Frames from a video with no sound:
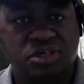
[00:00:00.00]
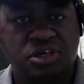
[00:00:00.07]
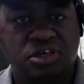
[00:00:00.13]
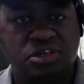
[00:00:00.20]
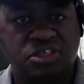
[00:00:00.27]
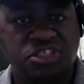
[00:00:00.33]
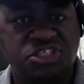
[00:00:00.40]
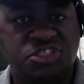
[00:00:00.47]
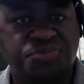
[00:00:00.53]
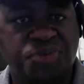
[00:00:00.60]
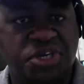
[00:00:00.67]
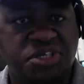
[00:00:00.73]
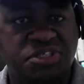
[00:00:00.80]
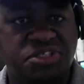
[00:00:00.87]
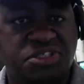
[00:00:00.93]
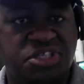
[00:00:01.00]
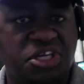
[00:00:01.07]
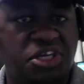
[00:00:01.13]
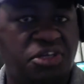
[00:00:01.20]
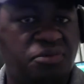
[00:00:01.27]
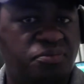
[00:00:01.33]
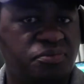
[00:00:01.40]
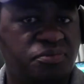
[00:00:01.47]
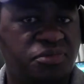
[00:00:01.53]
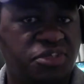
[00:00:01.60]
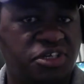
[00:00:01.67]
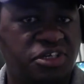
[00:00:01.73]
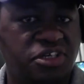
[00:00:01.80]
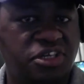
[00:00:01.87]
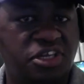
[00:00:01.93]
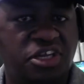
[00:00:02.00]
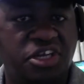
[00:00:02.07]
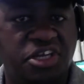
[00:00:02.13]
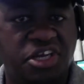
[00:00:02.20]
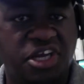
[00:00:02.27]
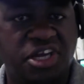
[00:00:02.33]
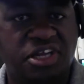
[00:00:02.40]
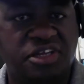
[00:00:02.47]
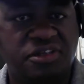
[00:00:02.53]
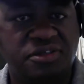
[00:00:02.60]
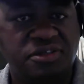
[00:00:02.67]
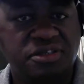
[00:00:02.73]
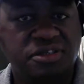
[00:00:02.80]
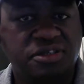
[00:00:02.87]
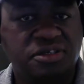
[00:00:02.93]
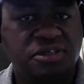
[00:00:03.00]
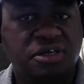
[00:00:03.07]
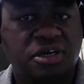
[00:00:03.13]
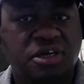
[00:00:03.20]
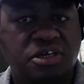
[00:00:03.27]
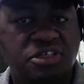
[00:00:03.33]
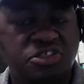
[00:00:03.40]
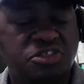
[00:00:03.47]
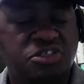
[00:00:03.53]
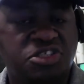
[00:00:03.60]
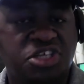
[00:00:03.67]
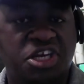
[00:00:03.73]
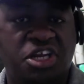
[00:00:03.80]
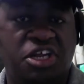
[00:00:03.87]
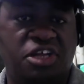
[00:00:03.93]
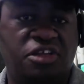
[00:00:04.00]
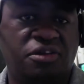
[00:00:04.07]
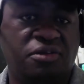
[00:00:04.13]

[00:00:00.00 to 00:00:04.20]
He's expecting the same, and he didn't get it. You can say that.